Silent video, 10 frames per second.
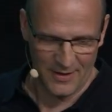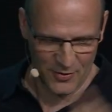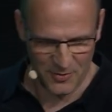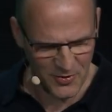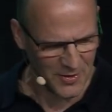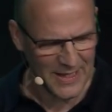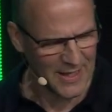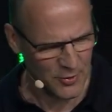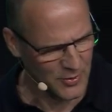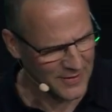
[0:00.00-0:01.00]
So it
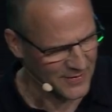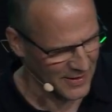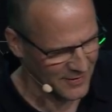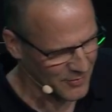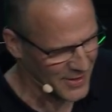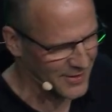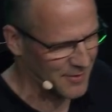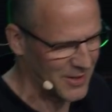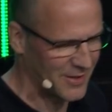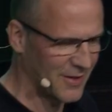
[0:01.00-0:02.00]
can do these things, right? I
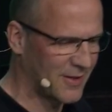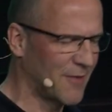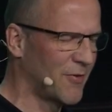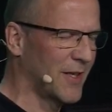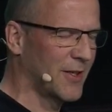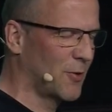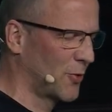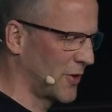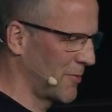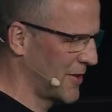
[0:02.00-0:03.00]
mean, it can write the code
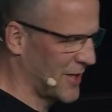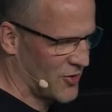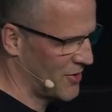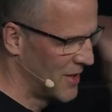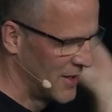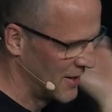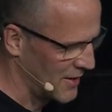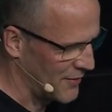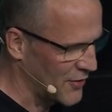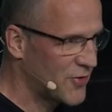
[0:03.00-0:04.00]
documentation.
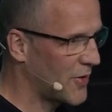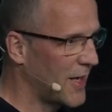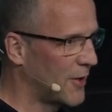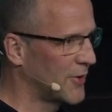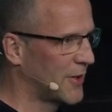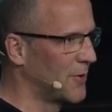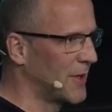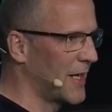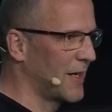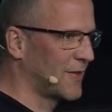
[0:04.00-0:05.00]
If you try out the Qt
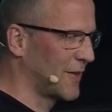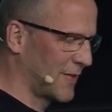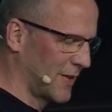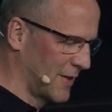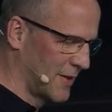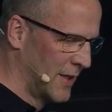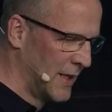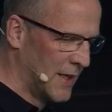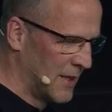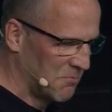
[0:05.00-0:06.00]
AI Assistant,
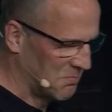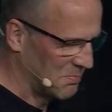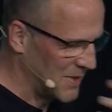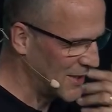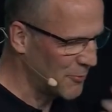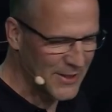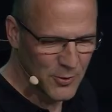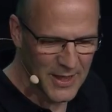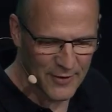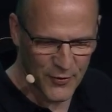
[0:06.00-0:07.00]
it will do
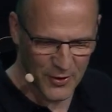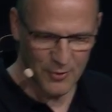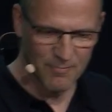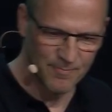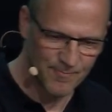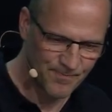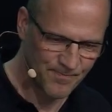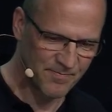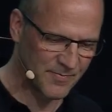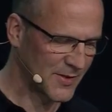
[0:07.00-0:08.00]
that for you.
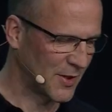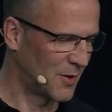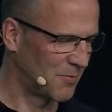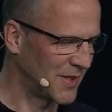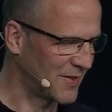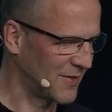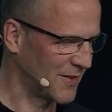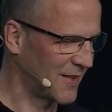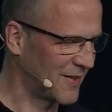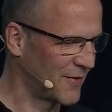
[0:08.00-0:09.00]
So this is
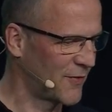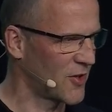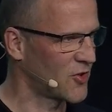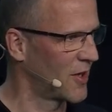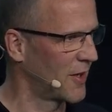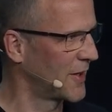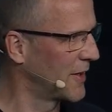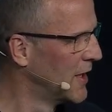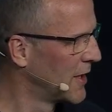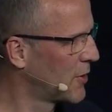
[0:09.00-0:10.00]
existing functionality, and
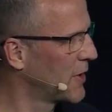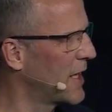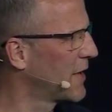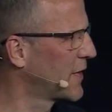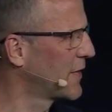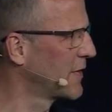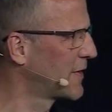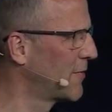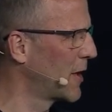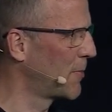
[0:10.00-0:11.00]
Qt AI Assistant is
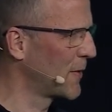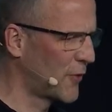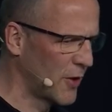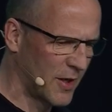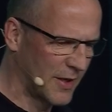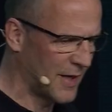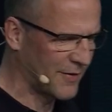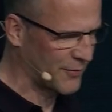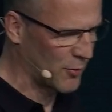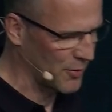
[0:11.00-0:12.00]
developing further. It has
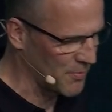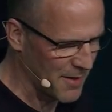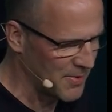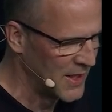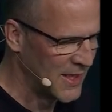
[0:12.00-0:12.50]
its roadmap.